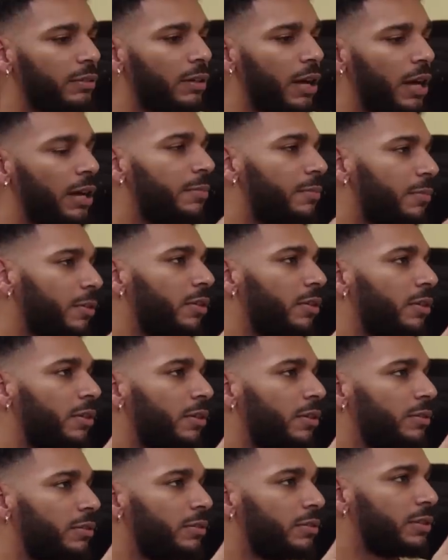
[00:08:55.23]
I'm
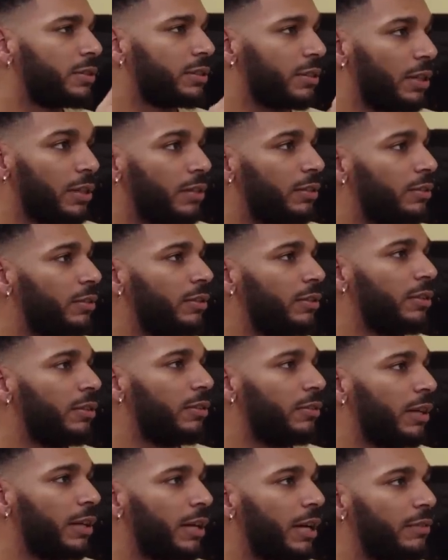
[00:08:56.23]
her son, you
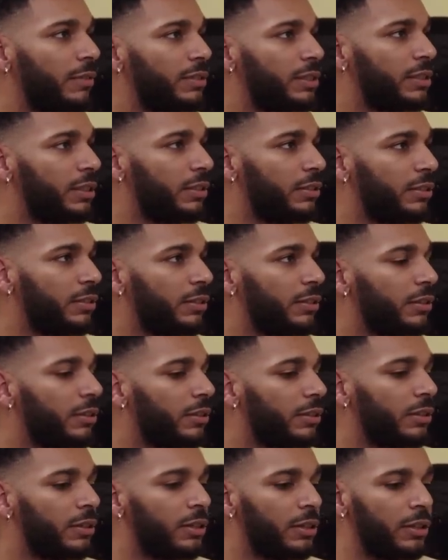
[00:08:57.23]
know? Like, I've seen
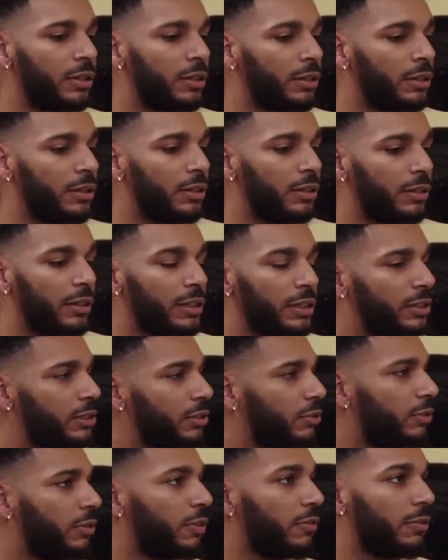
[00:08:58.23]
her get
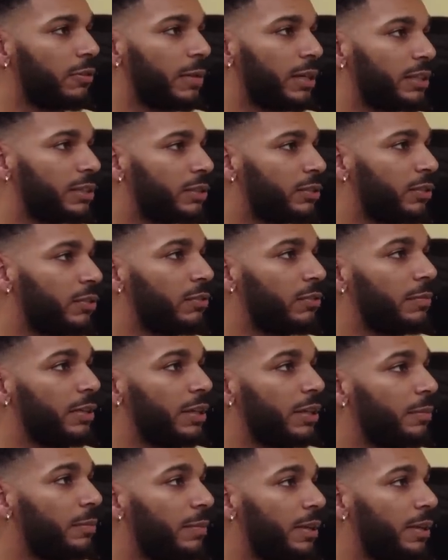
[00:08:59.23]
screwed over by so many